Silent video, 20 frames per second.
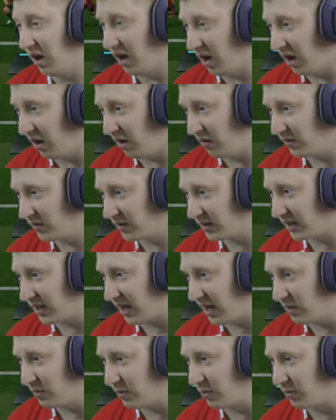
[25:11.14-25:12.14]
aren't
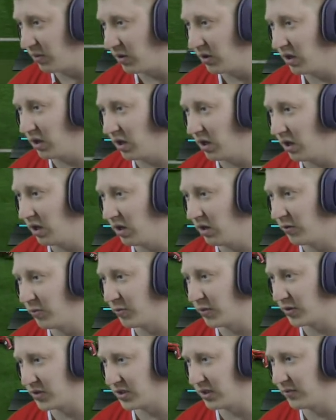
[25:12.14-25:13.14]
capable of
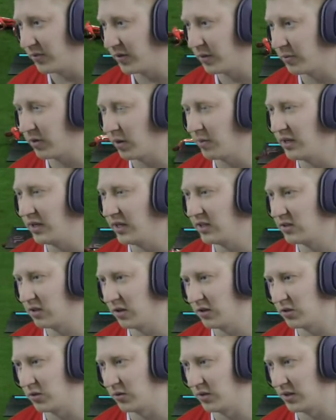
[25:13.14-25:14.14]
pushing for the Premier League
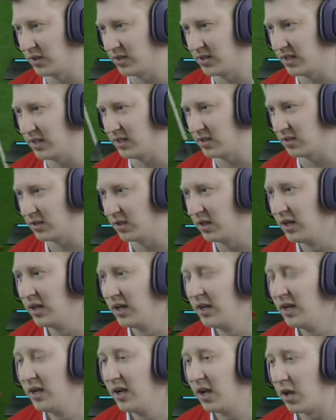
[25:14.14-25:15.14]
title this season.
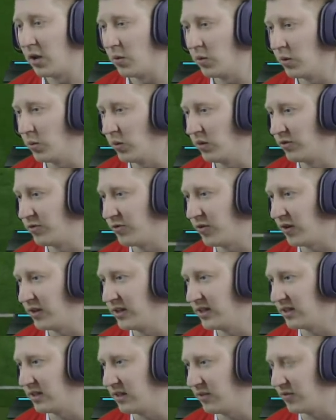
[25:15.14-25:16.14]
And we will find
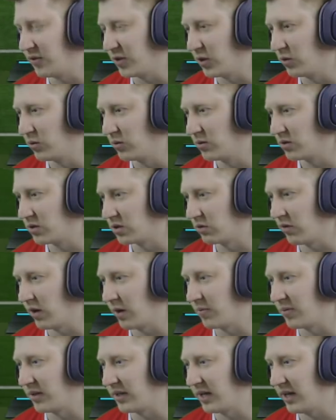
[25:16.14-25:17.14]
it difficult to
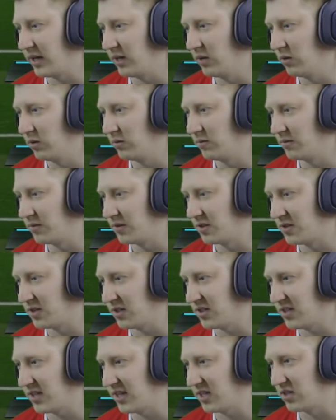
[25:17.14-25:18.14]
replicate the
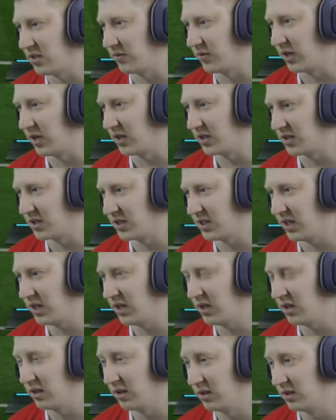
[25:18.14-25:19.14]
success of last
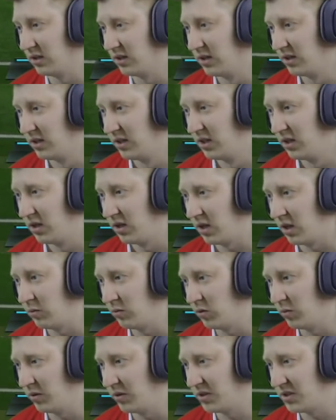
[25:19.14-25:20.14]
year. I'm
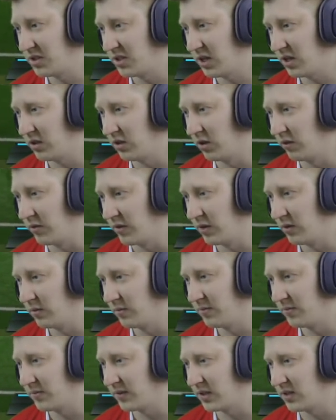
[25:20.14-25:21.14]
almost certain of it.
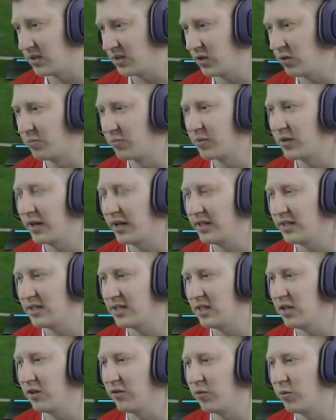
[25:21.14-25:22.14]
There's still
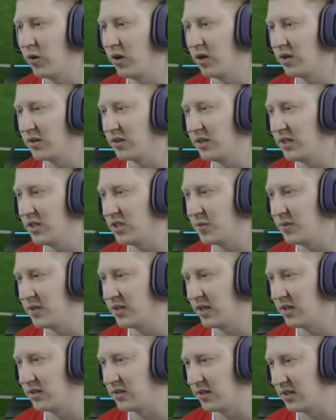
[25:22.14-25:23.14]
plenty of work that needs to be
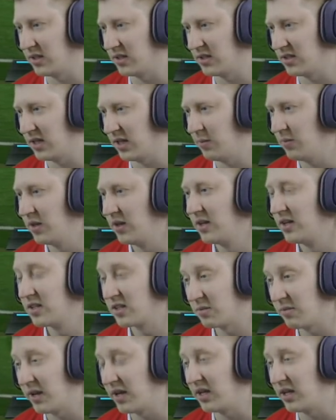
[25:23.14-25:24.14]
done to this team
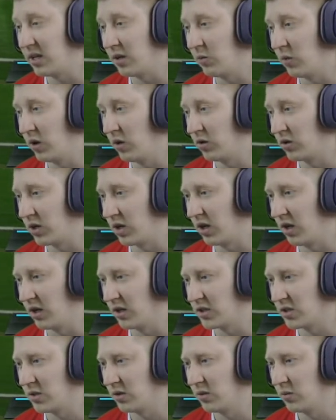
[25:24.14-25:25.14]
to make it
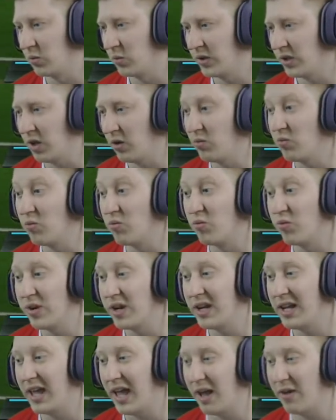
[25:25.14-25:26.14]
world-class. We don't
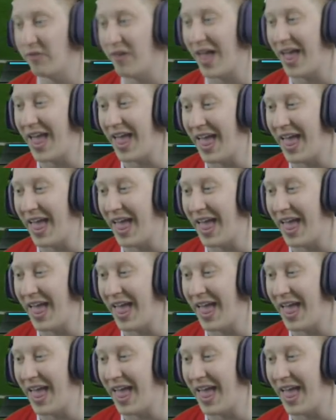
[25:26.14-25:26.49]
really have